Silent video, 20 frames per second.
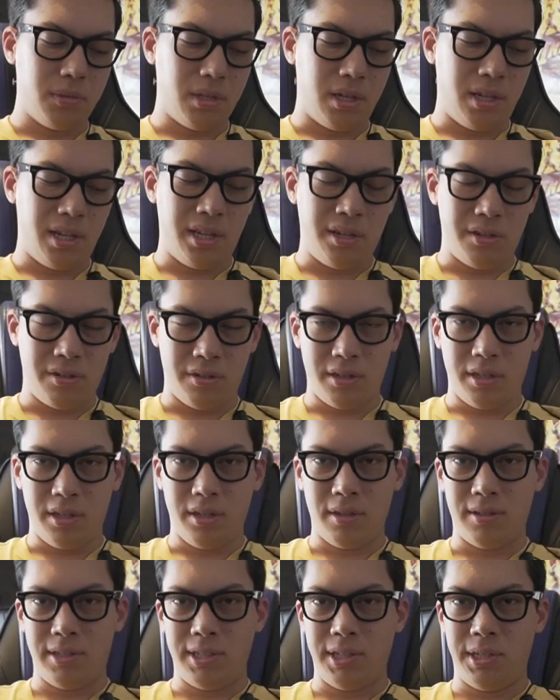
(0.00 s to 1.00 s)
an end of the
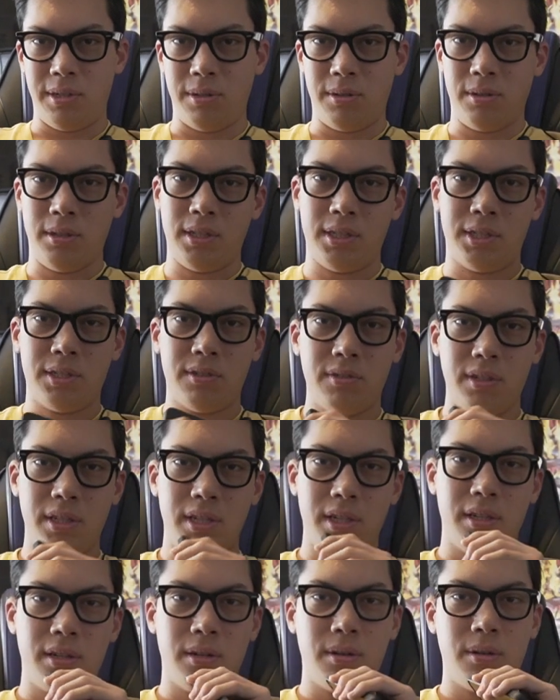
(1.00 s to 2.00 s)
year tier list
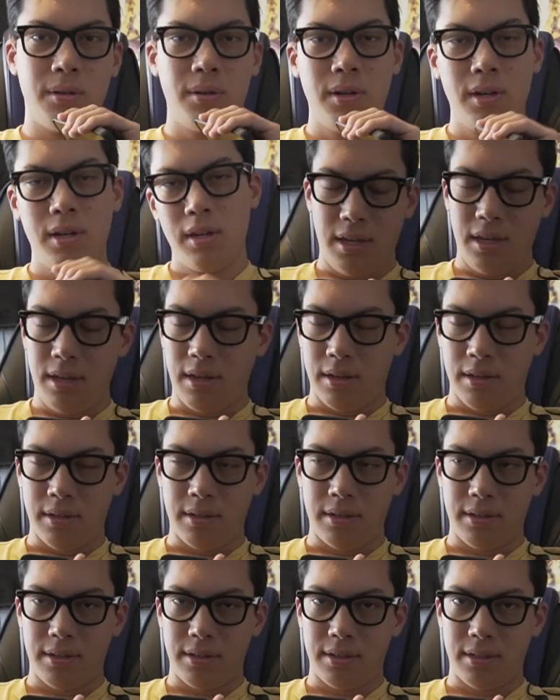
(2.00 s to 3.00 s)
video. Yeah,
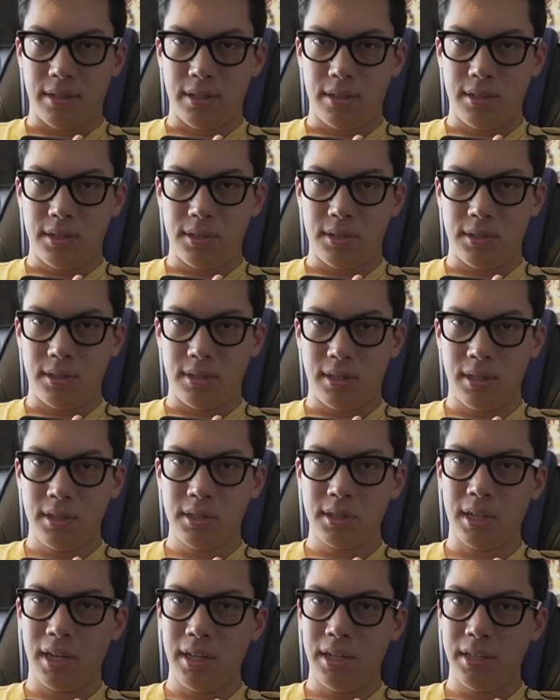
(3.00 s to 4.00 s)

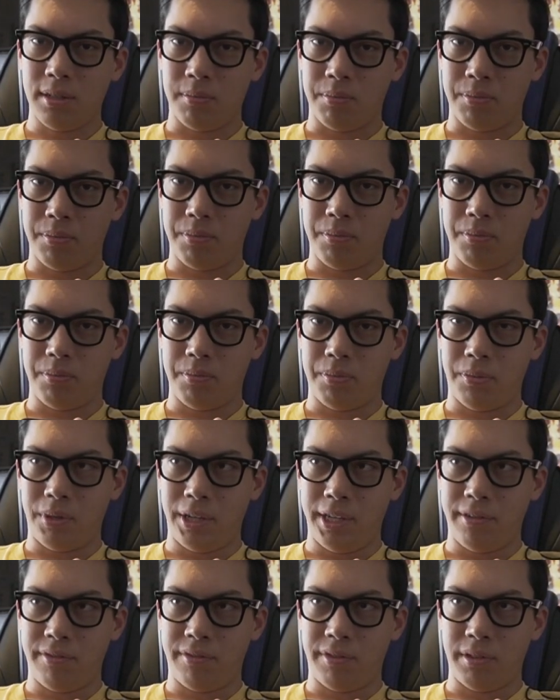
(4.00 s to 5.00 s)
that's kind of the
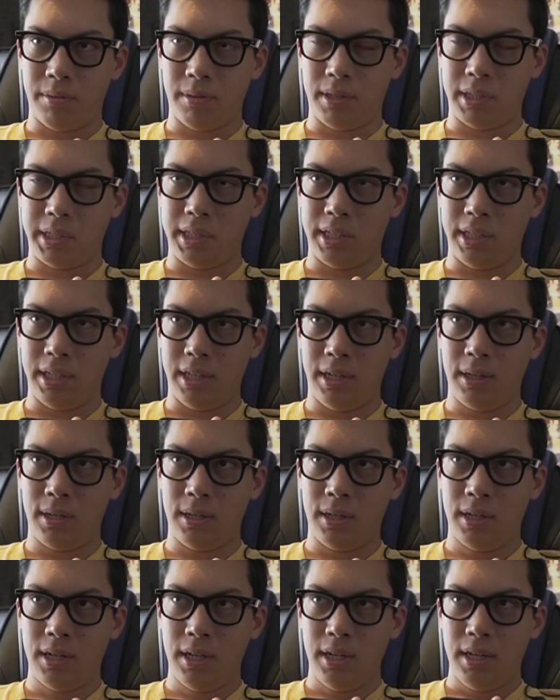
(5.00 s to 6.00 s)
plan for the rest of the
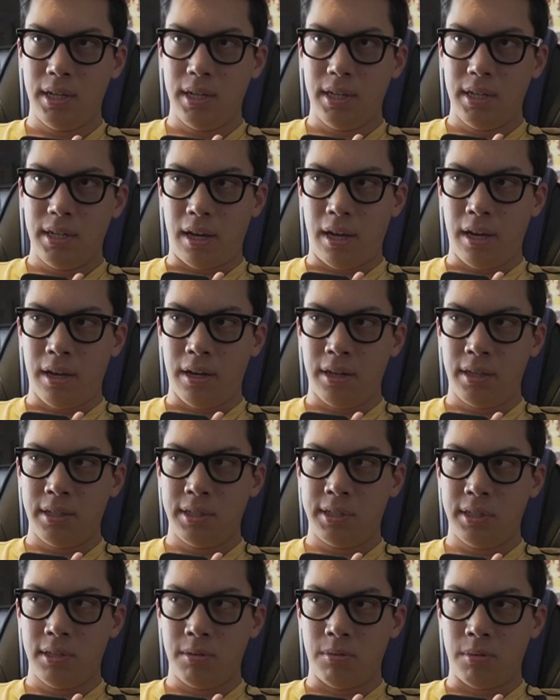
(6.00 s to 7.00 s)
year. I
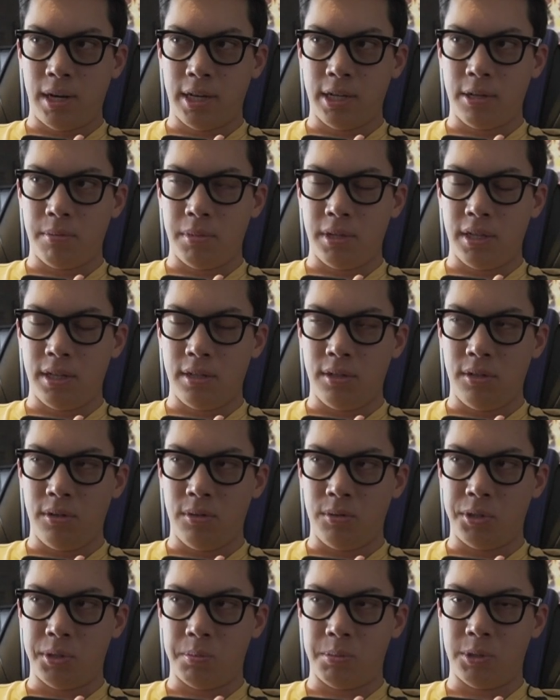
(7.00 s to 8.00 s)
honestly recommend
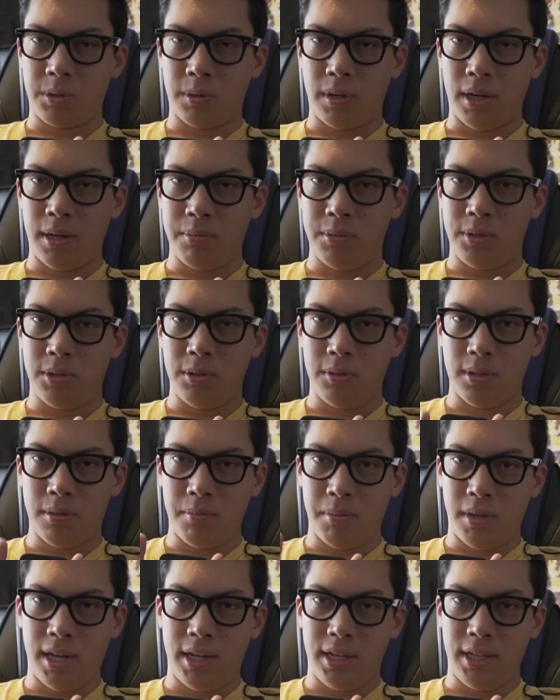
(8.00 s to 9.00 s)
you subscribe to the
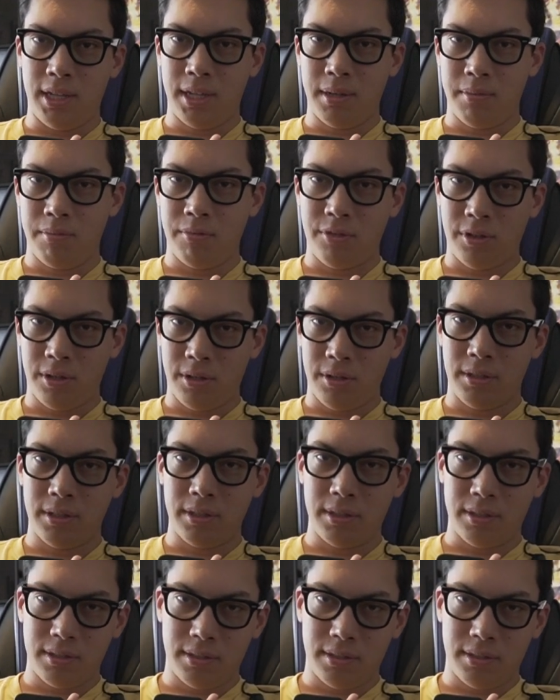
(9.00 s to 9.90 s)
Maddie M Vault.